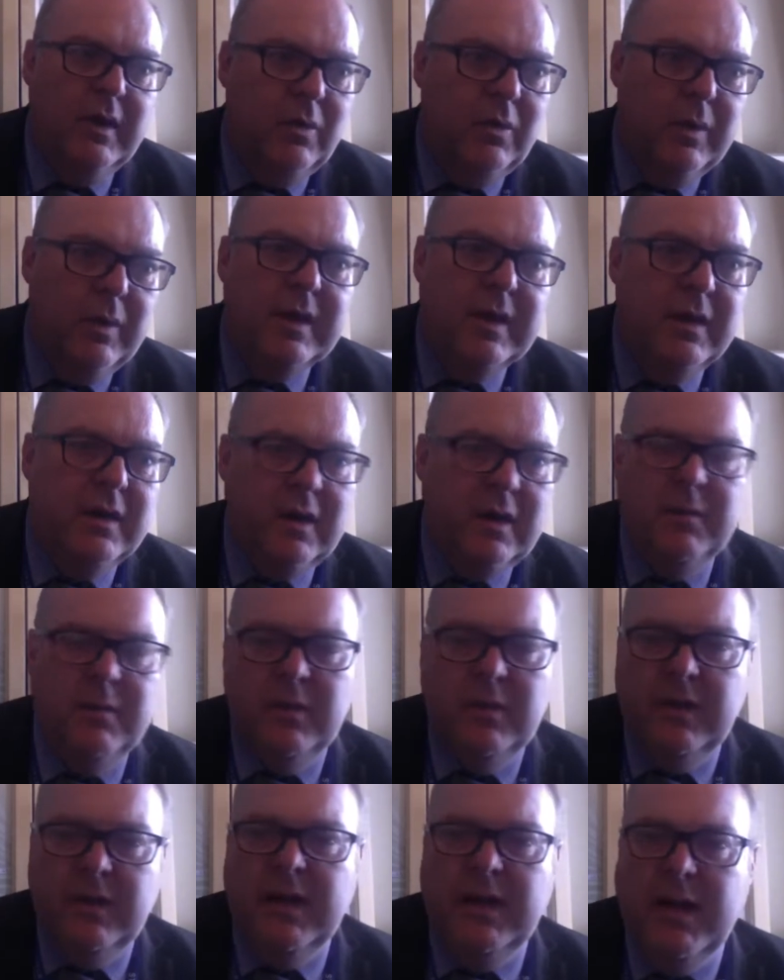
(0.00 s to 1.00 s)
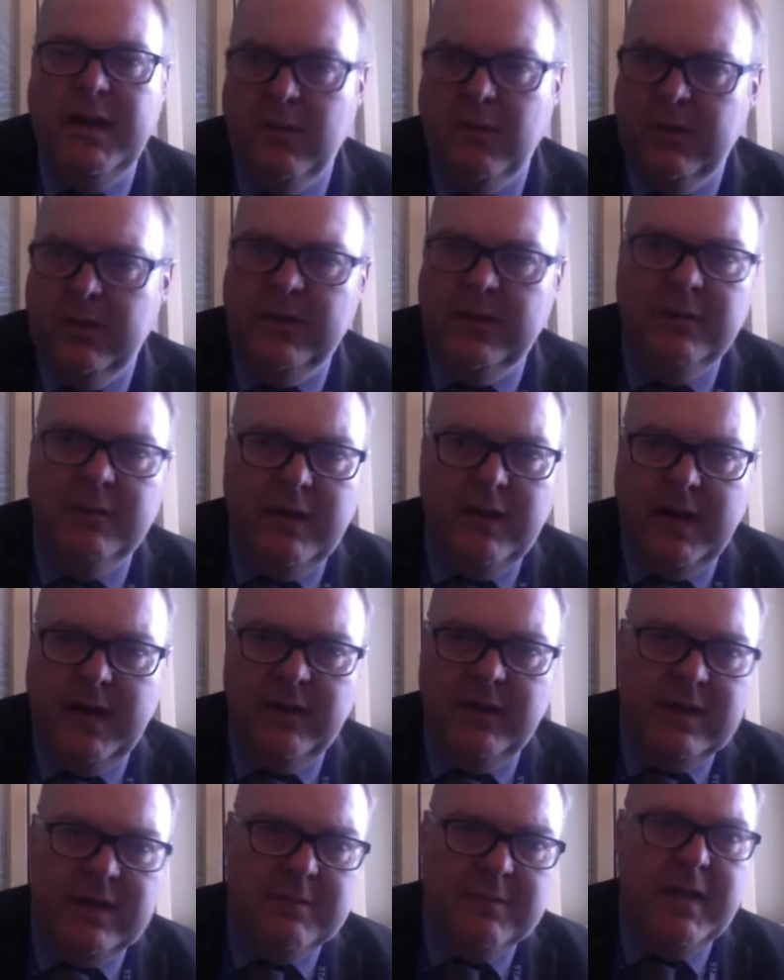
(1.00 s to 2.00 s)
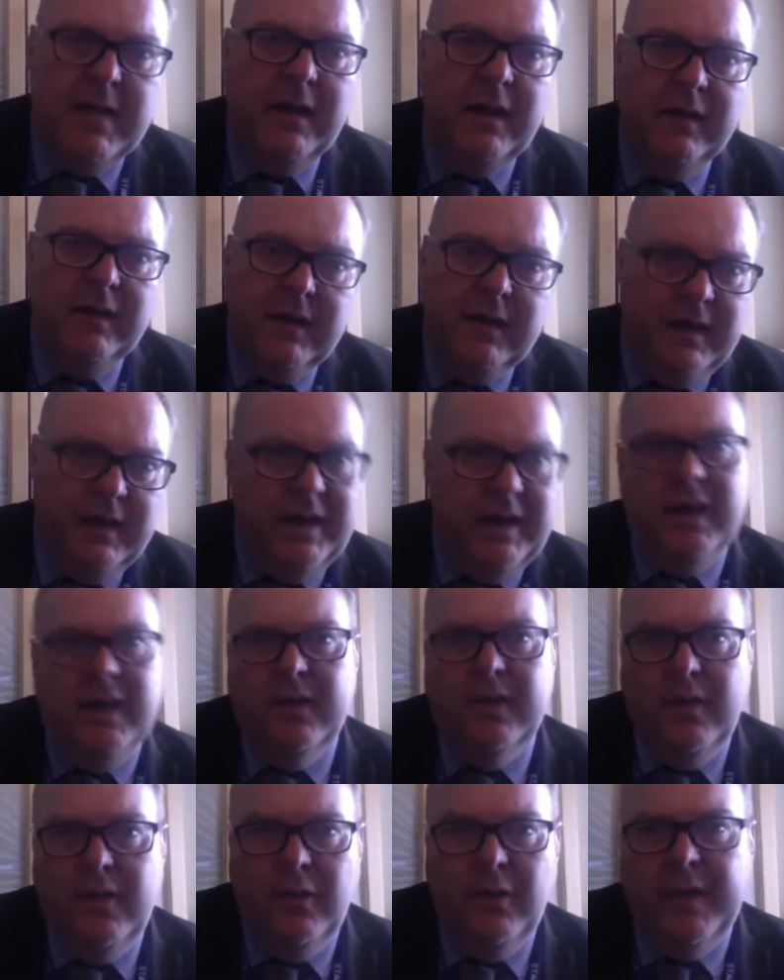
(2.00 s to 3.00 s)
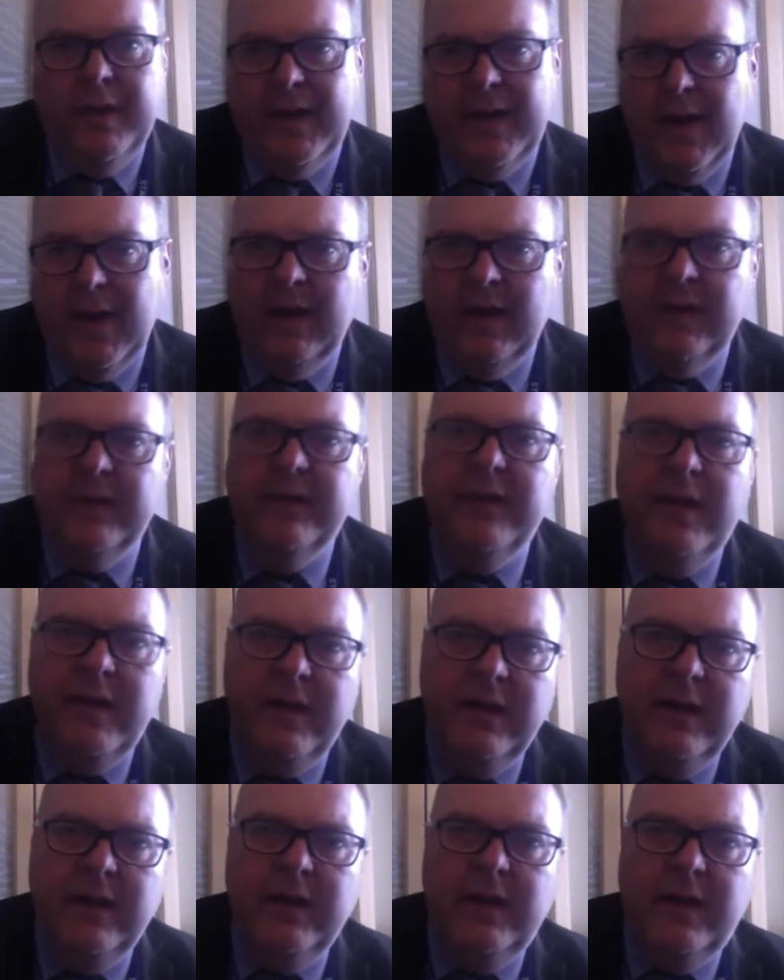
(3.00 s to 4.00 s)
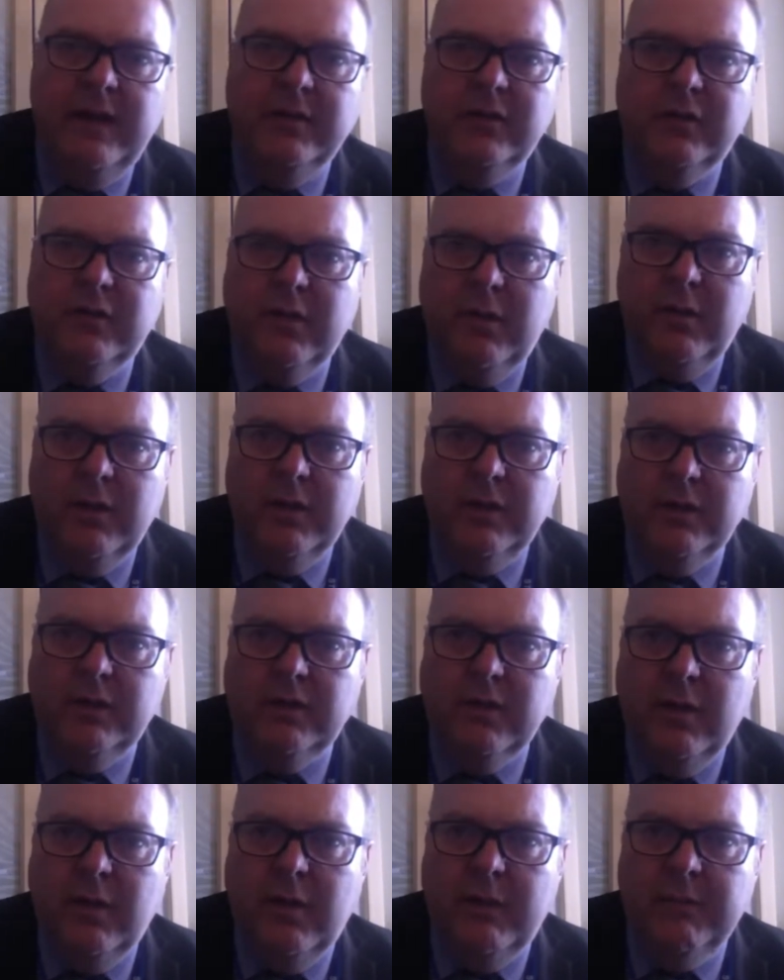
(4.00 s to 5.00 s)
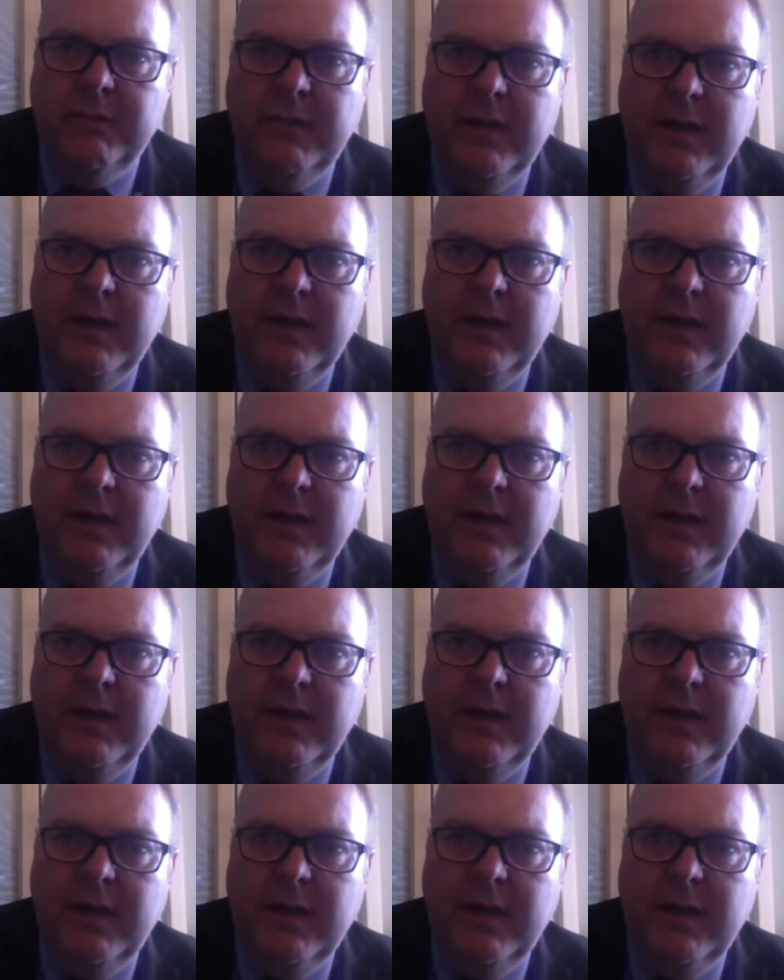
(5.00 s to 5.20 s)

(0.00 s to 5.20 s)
we can communicate with them via email. It can hold their calendar, and so on and so on.